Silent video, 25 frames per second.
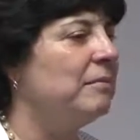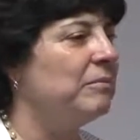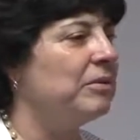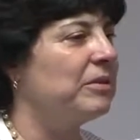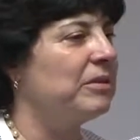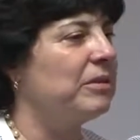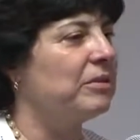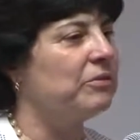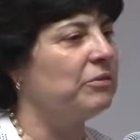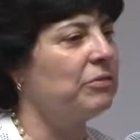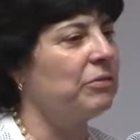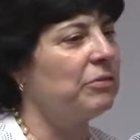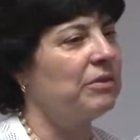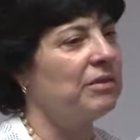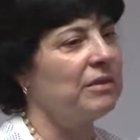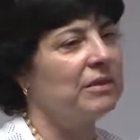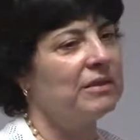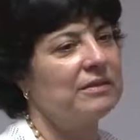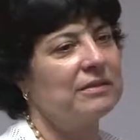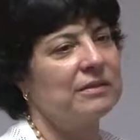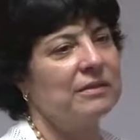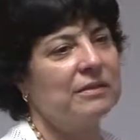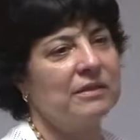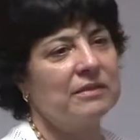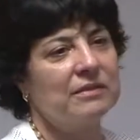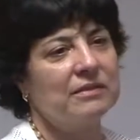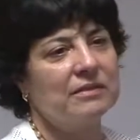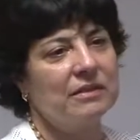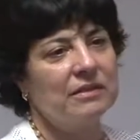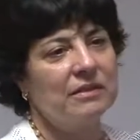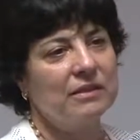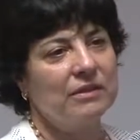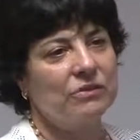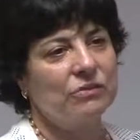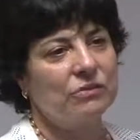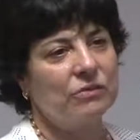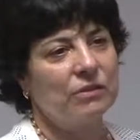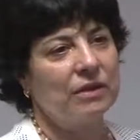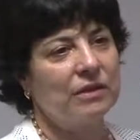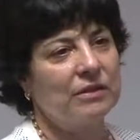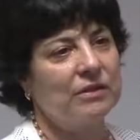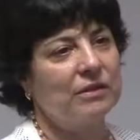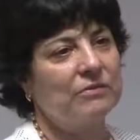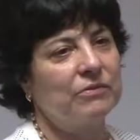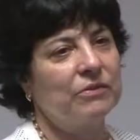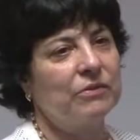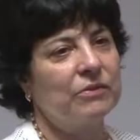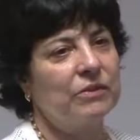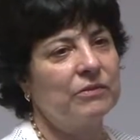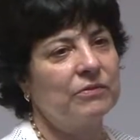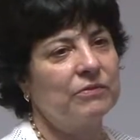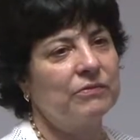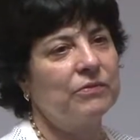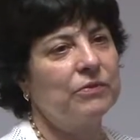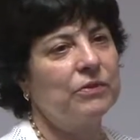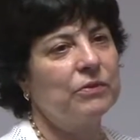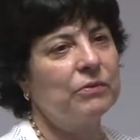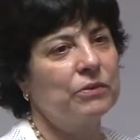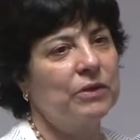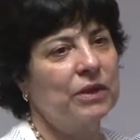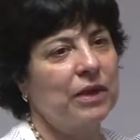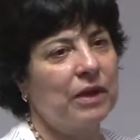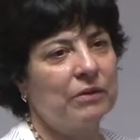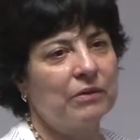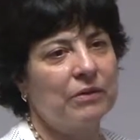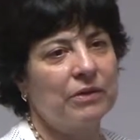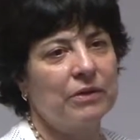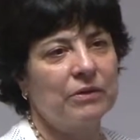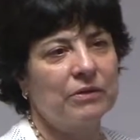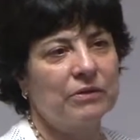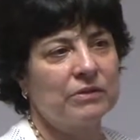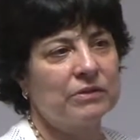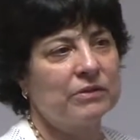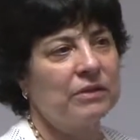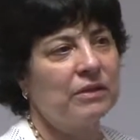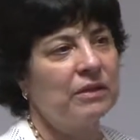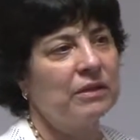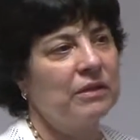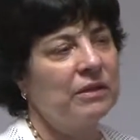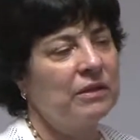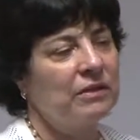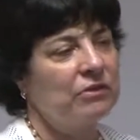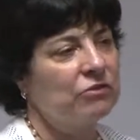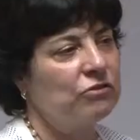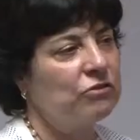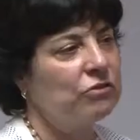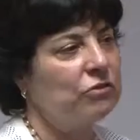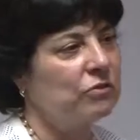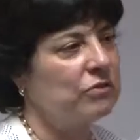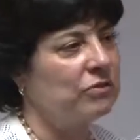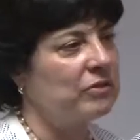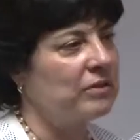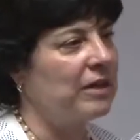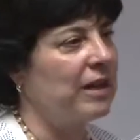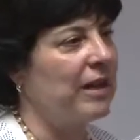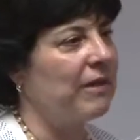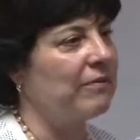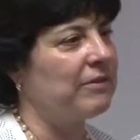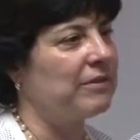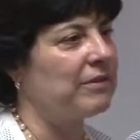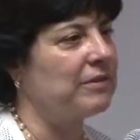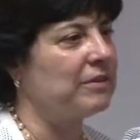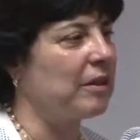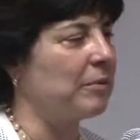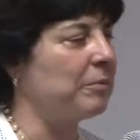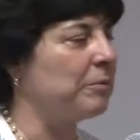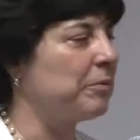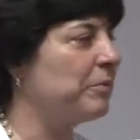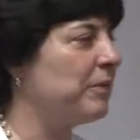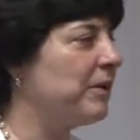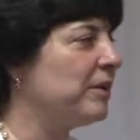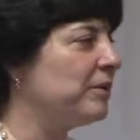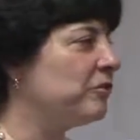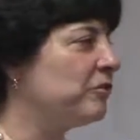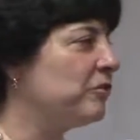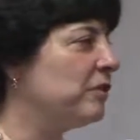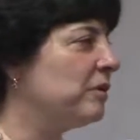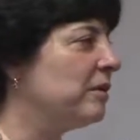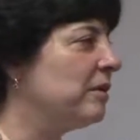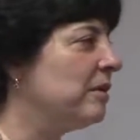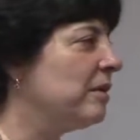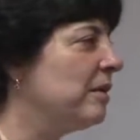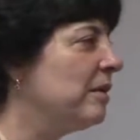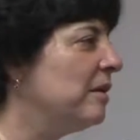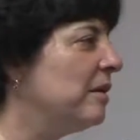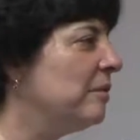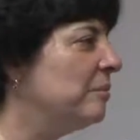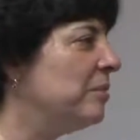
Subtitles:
But the truth is, at least in Israel, that very few carriers choose to have this operation.